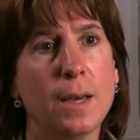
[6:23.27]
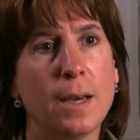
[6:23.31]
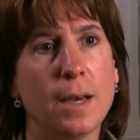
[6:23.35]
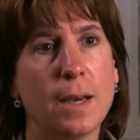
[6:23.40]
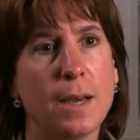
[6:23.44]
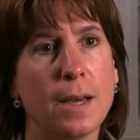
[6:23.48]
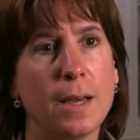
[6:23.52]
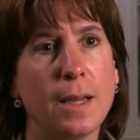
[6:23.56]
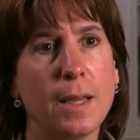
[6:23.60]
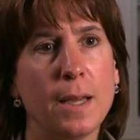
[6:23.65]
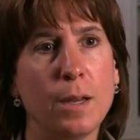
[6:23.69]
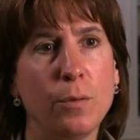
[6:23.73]

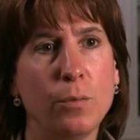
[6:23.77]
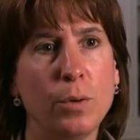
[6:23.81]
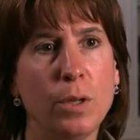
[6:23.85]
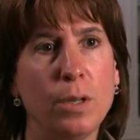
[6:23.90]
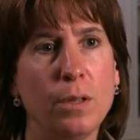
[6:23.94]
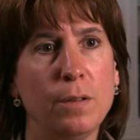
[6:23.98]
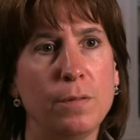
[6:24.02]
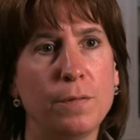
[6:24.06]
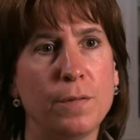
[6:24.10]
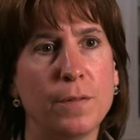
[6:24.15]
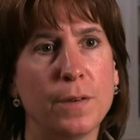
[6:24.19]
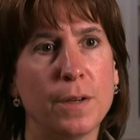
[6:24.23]
And
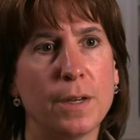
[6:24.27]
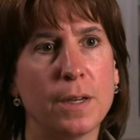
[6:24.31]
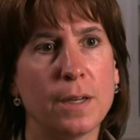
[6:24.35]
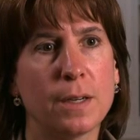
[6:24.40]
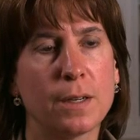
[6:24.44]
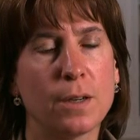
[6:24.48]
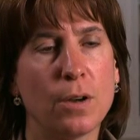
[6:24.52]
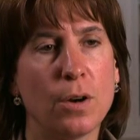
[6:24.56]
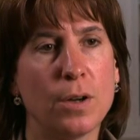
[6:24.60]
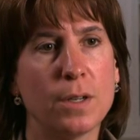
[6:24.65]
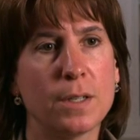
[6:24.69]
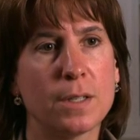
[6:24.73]
we've
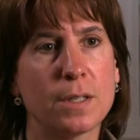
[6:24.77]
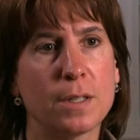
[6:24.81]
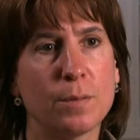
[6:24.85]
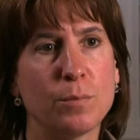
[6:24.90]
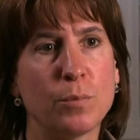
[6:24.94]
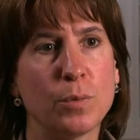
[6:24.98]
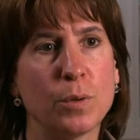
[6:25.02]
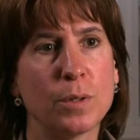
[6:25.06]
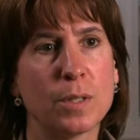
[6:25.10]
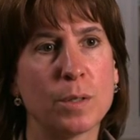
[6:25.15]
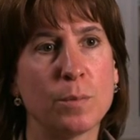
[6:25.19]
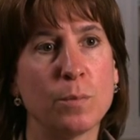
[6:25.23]
gotten
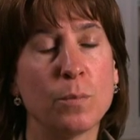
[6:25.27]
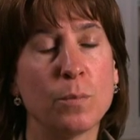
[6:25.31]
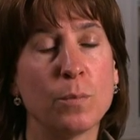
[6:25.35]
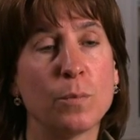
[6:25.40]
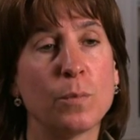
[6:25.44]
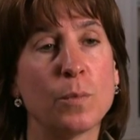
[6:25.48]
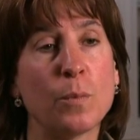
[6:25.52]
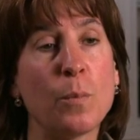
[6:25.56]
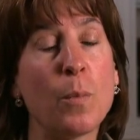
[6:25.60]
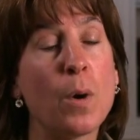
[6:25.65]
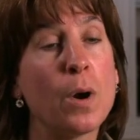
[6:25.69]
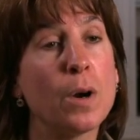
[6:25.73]
some
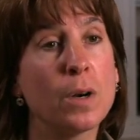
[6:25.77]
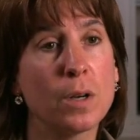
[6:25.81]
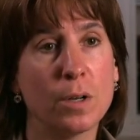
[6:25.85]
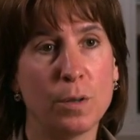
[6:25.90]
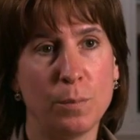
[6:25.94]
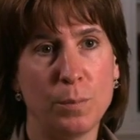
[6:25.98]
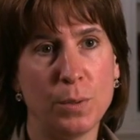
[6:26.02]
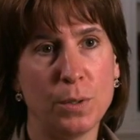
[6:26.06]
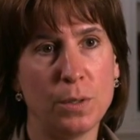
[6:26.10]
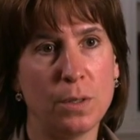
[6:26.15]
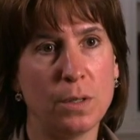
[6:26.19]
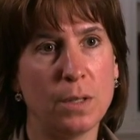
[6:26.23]

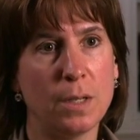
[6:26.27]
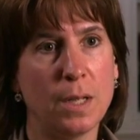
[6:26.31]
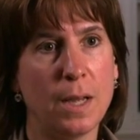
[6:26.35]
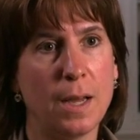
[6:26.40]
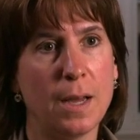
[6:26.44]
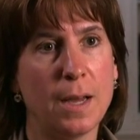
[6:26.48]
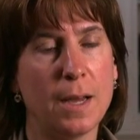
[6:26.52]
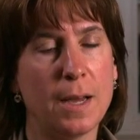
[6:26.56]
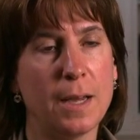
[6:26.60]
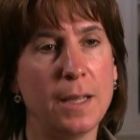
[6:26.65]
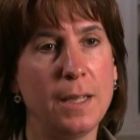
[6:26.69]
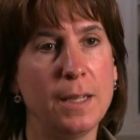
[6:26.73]
remarkable
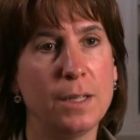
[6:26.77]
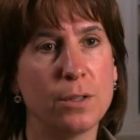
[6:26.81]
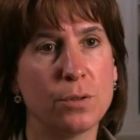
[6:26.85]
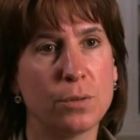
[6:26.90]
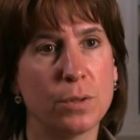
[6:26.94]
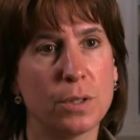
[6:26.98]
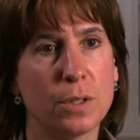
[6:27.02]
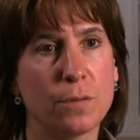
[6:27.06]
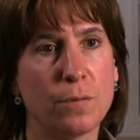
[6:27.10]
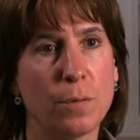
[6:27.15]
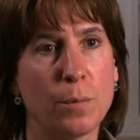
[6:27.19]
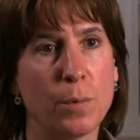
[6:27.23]

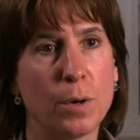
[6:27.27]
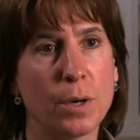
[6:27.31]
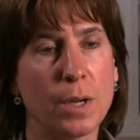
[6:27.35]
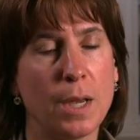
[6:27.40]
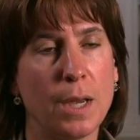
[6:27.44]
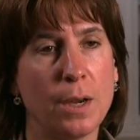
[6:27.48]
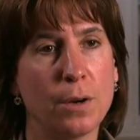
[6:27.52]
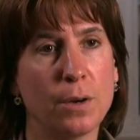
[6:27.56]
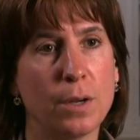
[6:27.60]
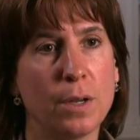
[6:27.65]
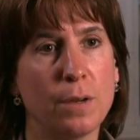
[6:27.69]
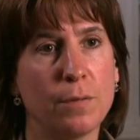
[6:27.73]
interest from our
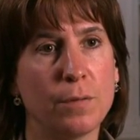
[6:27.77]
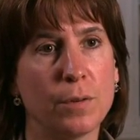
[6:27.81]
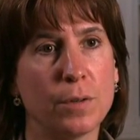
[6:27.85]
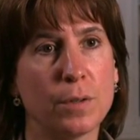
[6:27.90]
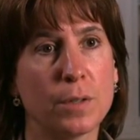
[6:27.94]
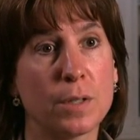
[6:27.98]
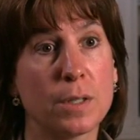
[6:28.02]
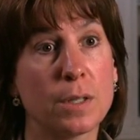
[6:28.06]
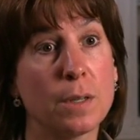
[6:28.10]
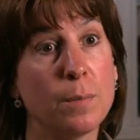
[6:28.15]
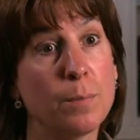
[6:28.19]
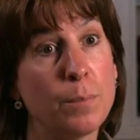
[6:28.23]

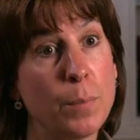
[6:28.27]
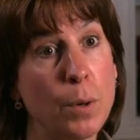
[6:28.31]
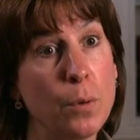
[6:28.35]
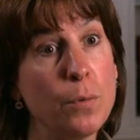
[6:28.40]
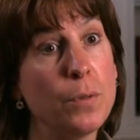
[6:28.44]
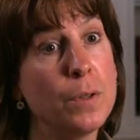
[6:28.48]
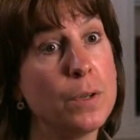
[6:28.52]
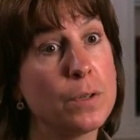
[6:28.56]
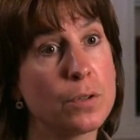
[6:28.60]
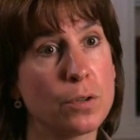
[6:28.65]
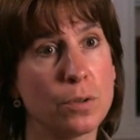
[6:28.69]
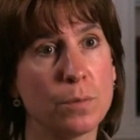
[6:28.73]
caregivers,
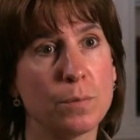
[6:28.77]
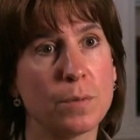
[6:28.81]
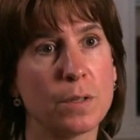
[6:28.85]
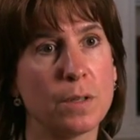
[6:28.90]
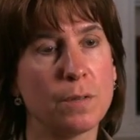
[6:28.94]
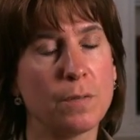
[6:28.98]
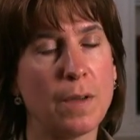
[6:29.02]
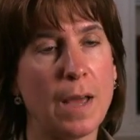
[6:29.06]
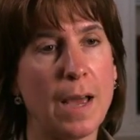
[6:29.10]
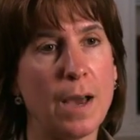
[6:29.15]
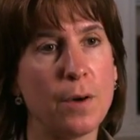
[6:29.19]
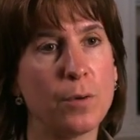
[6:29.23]
both in terms
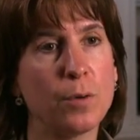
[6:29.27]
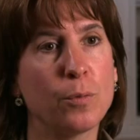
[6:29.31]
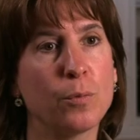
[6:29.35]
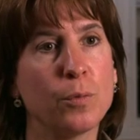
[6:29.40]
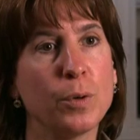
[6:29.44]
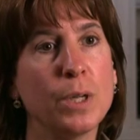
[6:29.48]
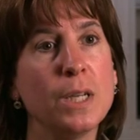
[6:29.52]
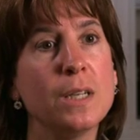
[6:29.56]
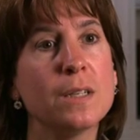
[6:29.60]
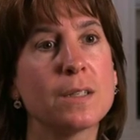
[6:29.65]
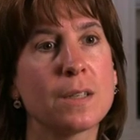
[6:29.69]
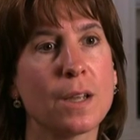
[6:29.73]
of how to
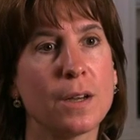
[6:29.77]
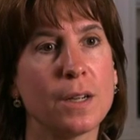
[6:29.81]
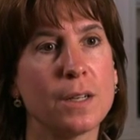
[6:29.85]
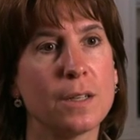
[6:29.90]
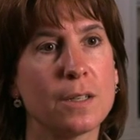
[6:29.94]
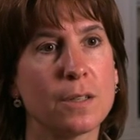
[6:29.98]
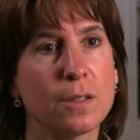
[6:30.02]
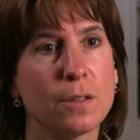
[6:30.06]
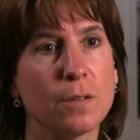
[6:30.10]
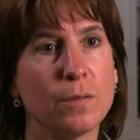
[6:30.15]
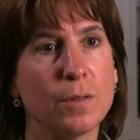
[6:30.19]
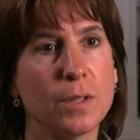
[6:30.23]
redesign
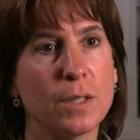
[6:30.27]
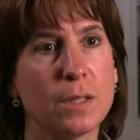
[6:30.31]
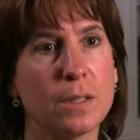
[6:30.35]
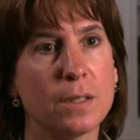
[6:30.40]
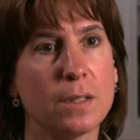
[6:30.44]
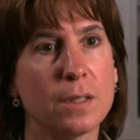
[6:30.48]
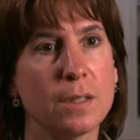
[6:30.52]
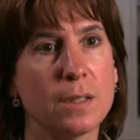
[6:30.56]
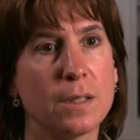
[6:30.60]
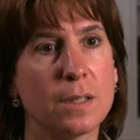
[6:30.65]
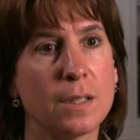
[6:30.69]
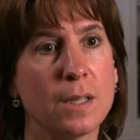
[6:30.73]

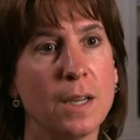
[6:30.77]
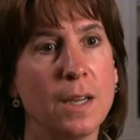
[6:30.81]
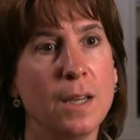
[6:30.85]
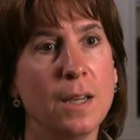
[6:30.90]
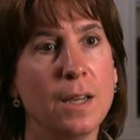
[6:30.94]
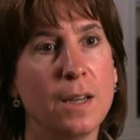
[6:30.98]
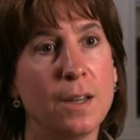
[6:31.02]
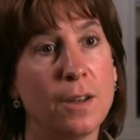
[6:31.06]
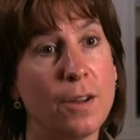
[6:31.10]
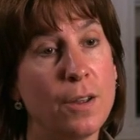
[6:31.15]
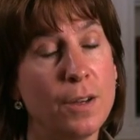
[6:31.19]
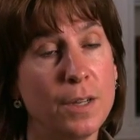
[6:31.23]
services,
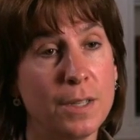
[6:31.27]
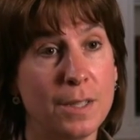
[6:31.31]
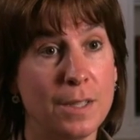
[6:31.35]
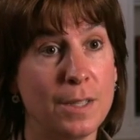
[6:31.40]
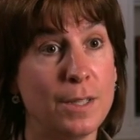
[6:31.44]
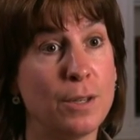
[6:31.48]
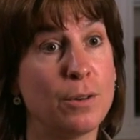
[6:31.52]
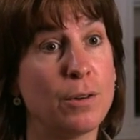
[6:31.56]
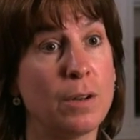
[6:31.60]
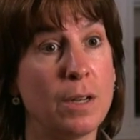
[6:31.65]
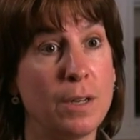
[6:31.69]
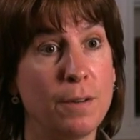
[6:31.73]
not
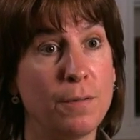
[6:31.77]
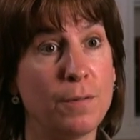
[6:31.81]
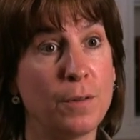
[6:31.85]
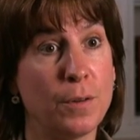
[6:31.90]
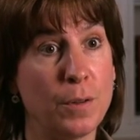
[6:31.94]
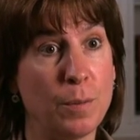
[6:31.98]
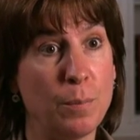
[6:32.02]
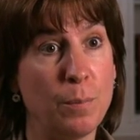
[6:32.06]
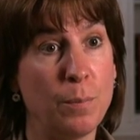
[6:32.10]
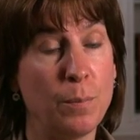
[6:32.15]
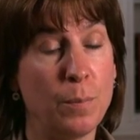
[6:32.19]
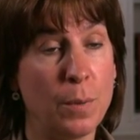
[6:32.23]
necessarily for
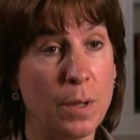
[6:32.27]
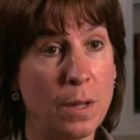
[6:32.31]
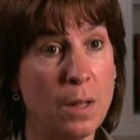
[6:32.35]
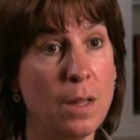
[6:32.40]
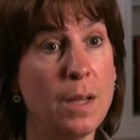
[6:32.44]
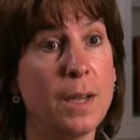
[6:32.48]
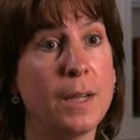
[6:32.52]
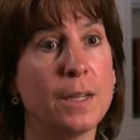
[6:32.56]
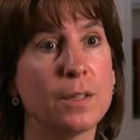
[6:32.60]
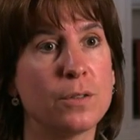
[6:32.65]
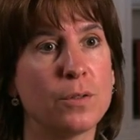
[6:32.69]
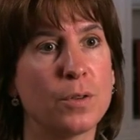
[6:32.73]
the
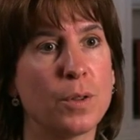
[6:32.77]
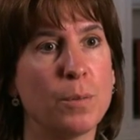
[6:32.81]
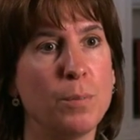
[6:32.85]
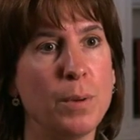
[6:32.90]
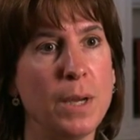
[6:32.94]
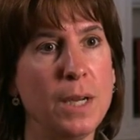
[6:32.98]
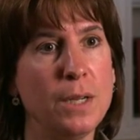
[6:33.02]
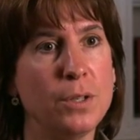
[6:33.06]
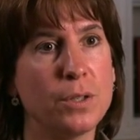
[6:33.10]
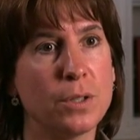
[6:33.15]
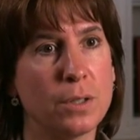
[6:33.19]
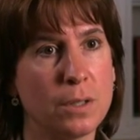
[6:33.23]
client or the
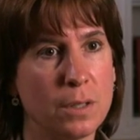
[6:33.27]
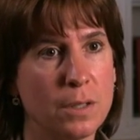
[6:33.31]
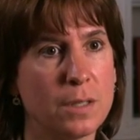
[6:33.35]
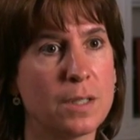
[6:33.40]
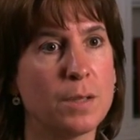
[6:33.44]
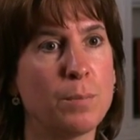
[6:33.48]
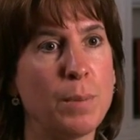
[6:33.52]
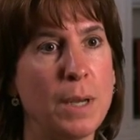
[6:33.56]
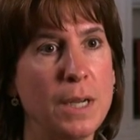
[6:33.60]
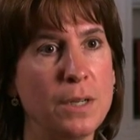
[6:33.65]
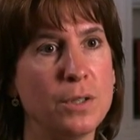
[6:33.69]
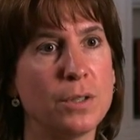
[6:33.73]
patient, because
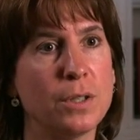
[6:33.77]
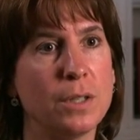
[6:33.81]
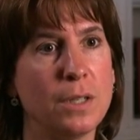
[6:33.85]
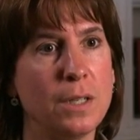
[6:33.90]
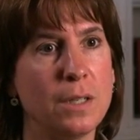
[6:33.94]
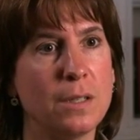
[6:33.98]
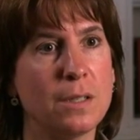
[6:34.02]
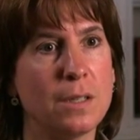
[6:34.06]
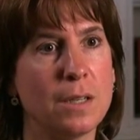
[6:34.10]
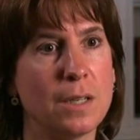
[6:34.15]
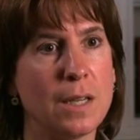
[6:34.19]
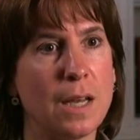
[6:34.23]
the patient
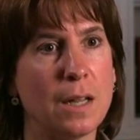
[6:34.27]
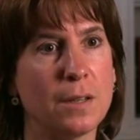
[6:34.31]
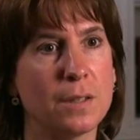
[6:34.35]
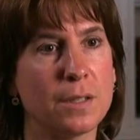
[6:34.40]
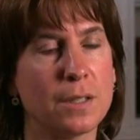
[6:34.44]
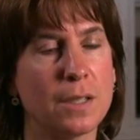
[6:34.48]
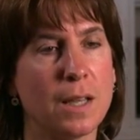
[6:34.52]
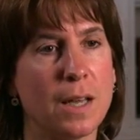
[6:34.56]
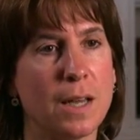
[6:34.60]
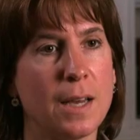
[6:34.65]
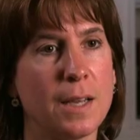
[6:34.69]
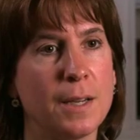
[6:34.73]
needs to tell
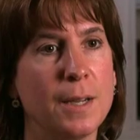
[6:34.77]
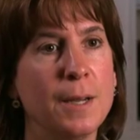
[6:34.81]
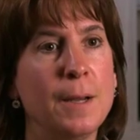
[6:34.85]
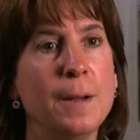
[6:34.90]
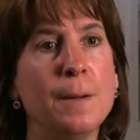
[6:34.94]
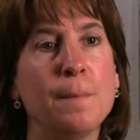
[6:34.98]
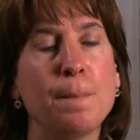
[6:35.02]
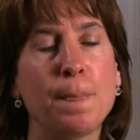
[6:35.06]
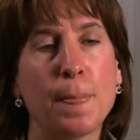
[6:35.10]
us that,